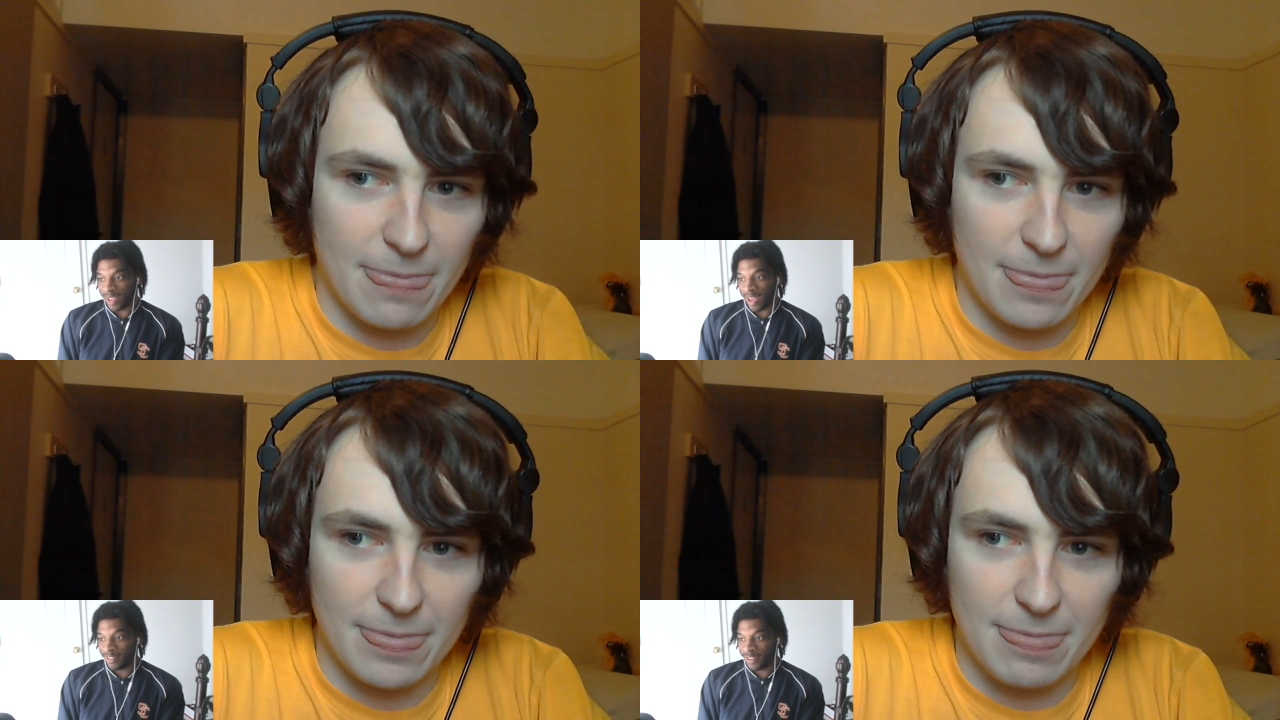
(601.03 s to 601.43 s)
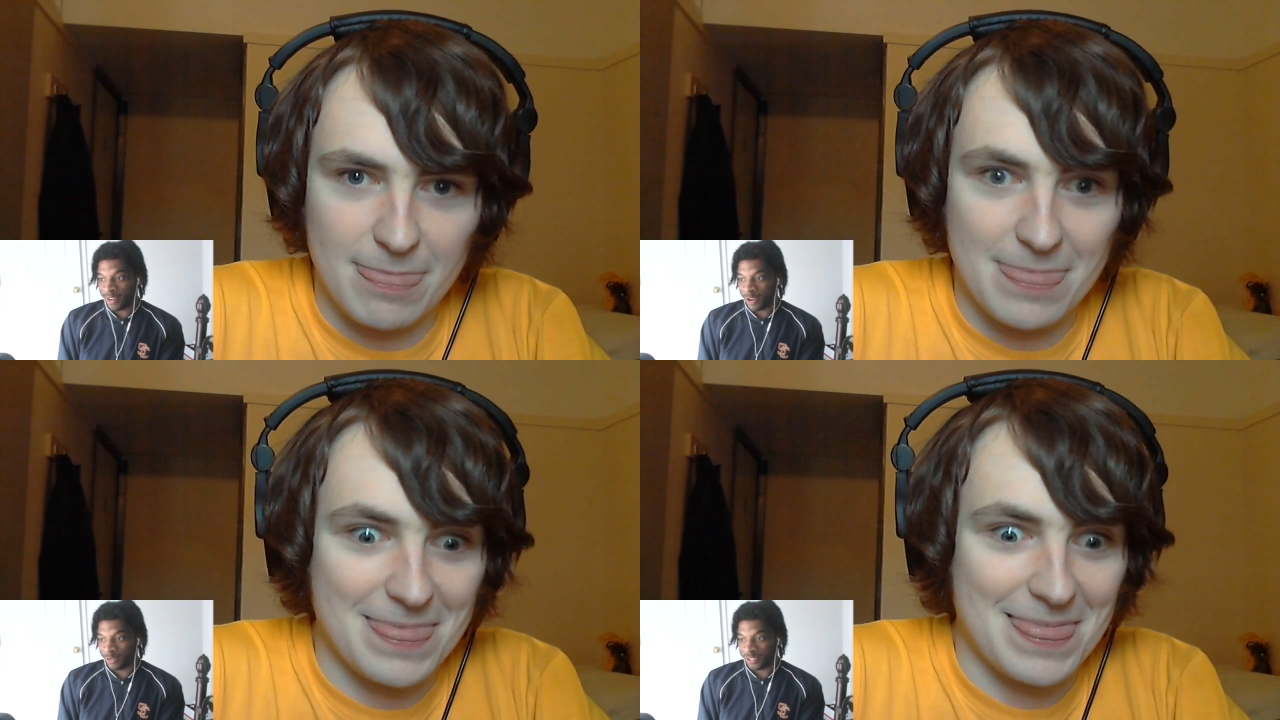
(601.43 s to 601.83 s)
Speaker 1: I don't even
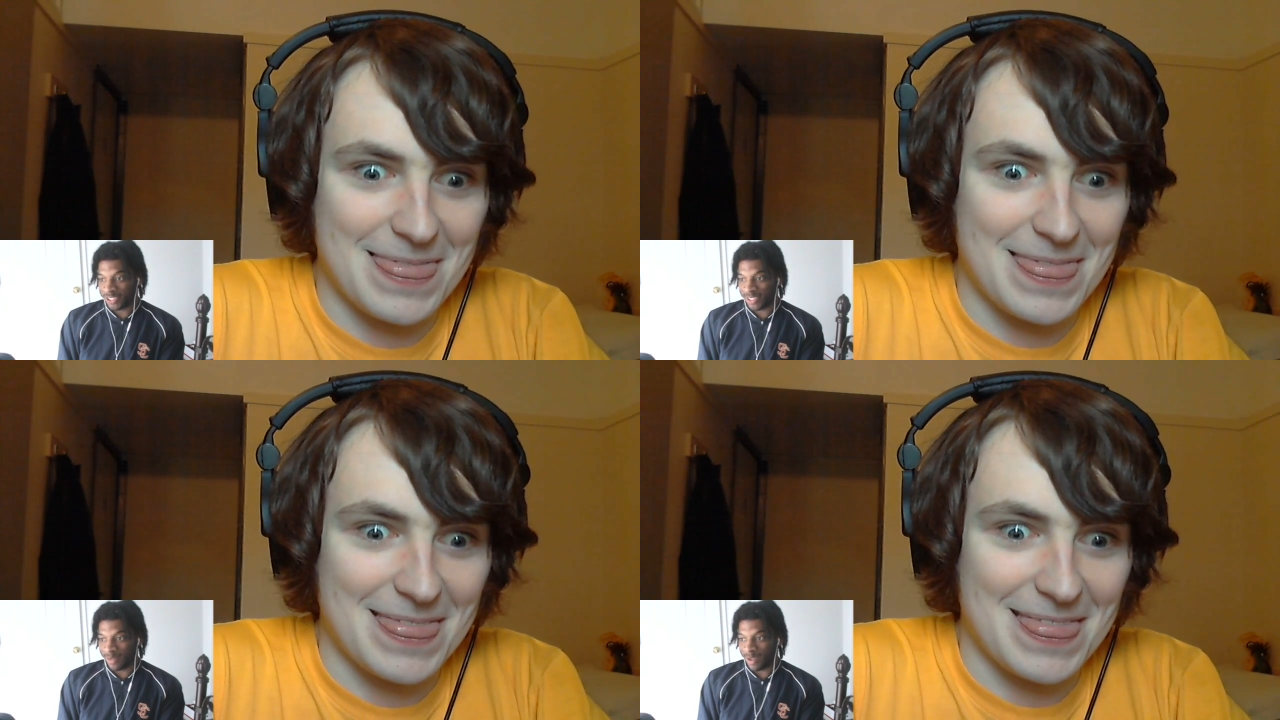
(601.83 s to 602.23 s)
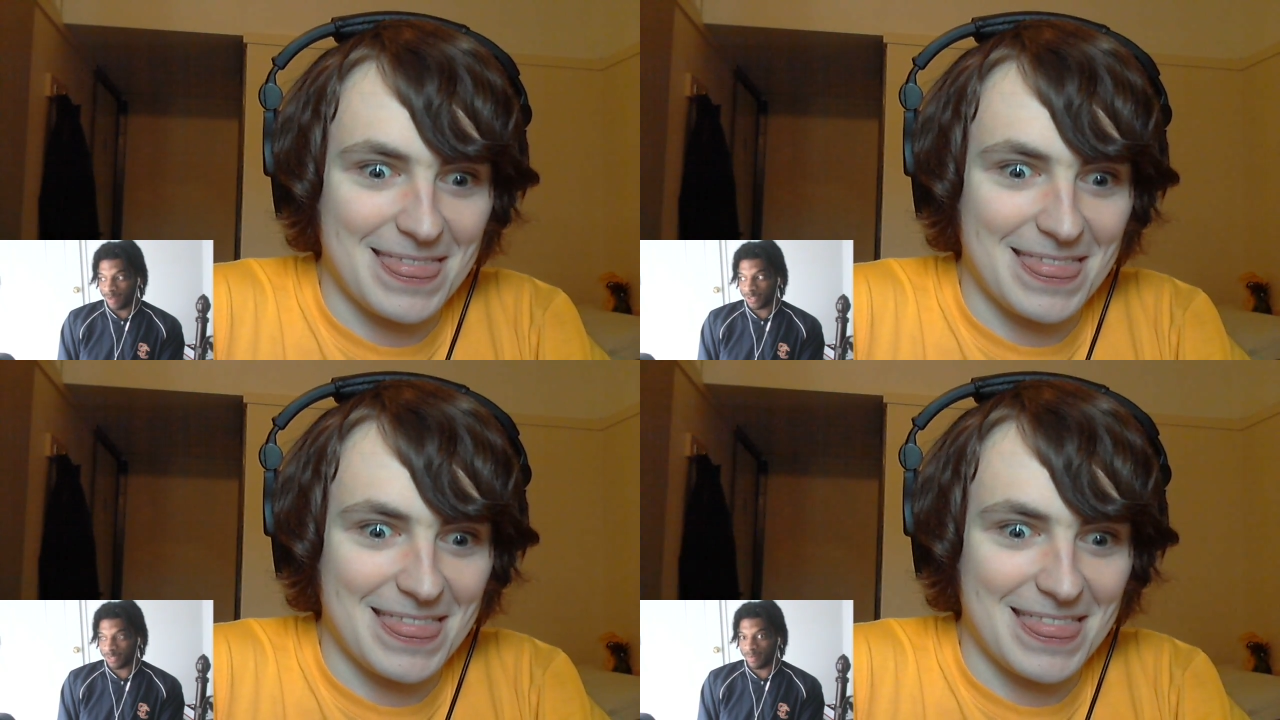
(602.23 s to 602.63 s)
know. Just I'm,
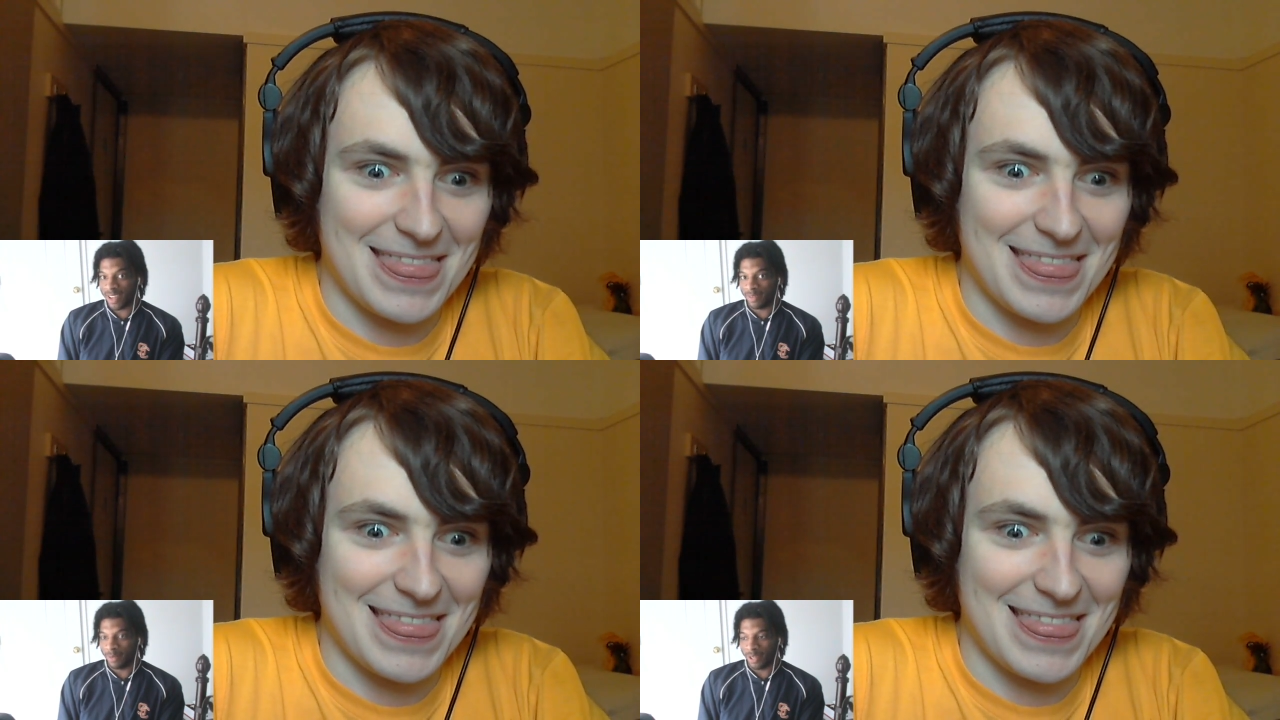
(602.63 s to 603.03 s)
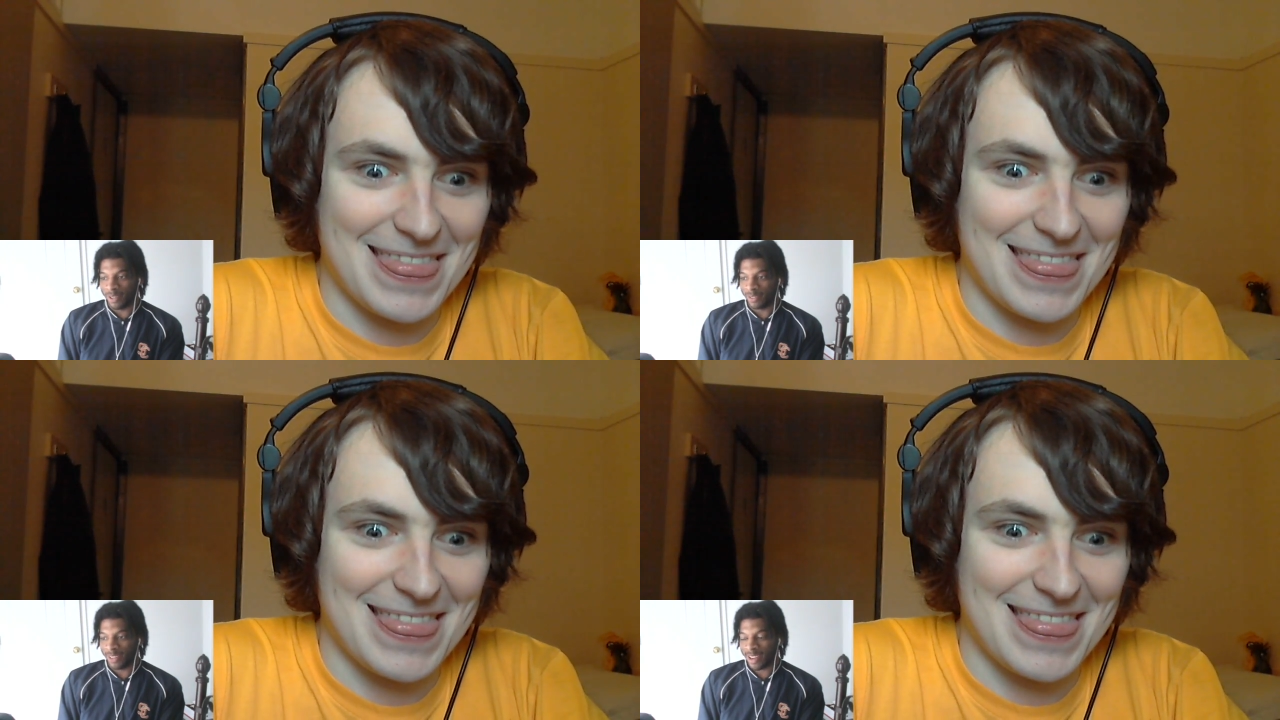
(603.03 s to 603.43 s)
I'm just mind
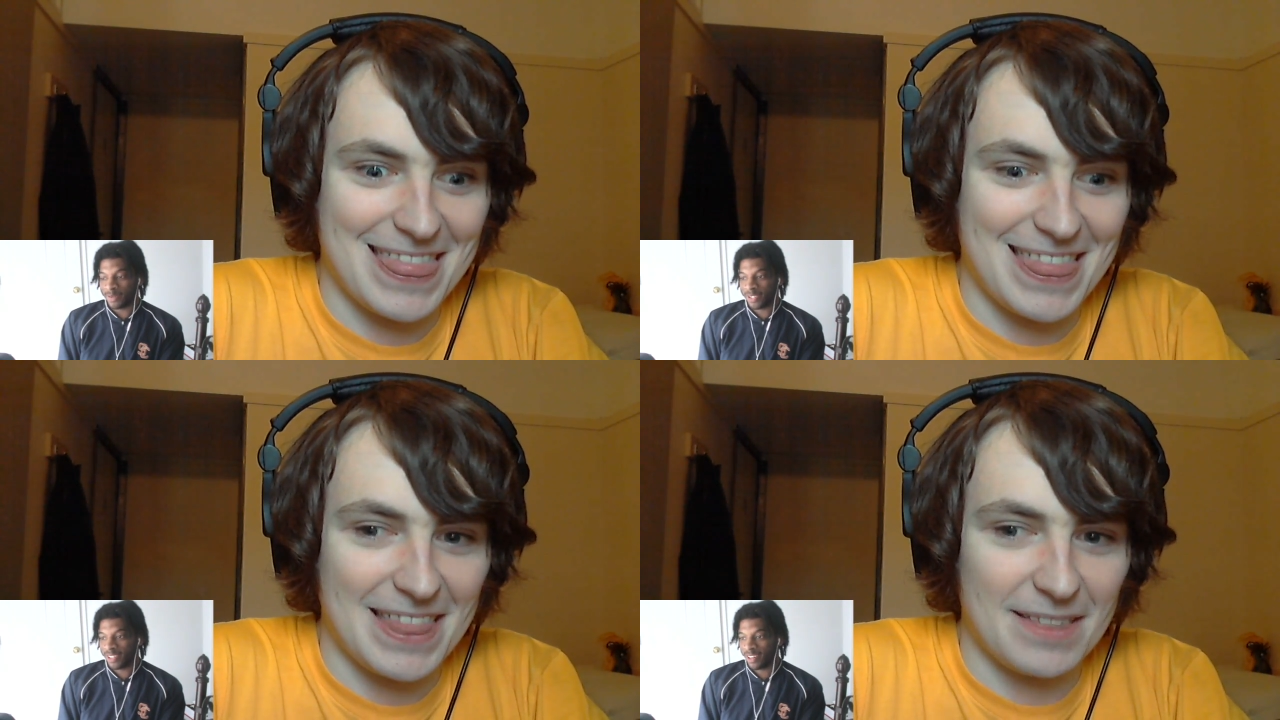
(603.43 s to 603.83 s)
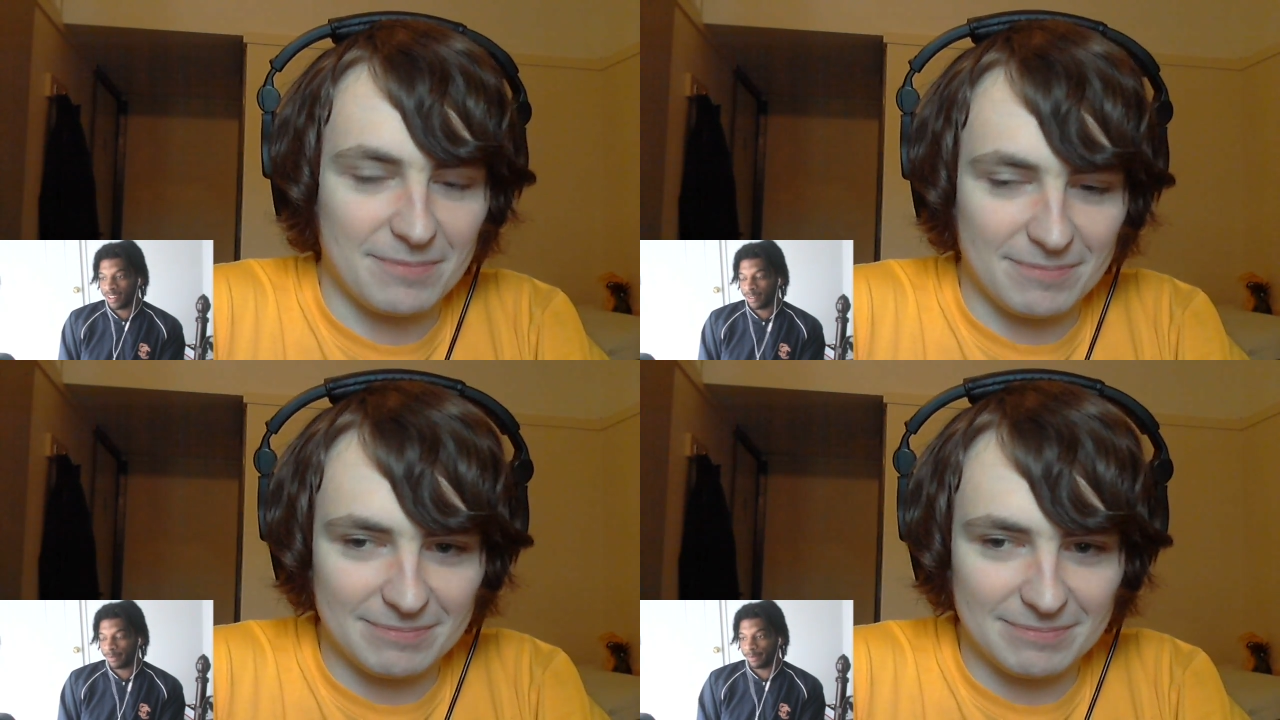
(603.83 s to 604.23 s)
blown. Like I'm sitting
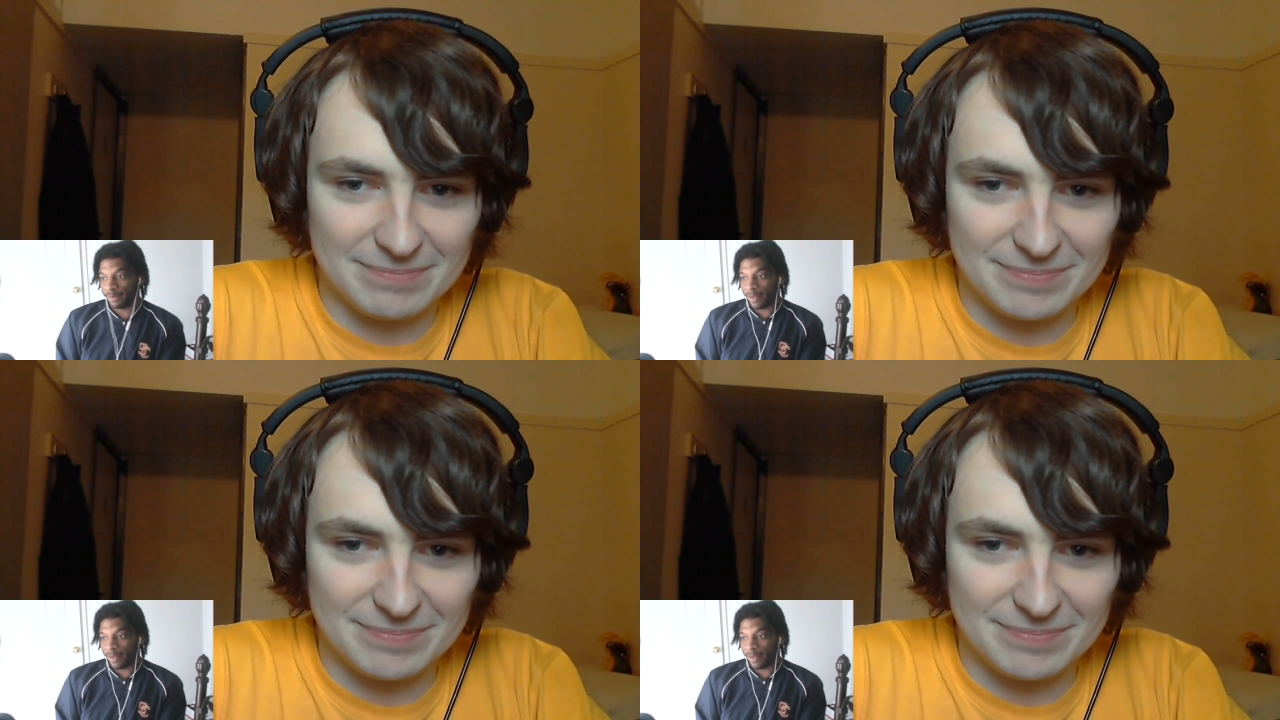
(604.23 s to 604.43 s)
here.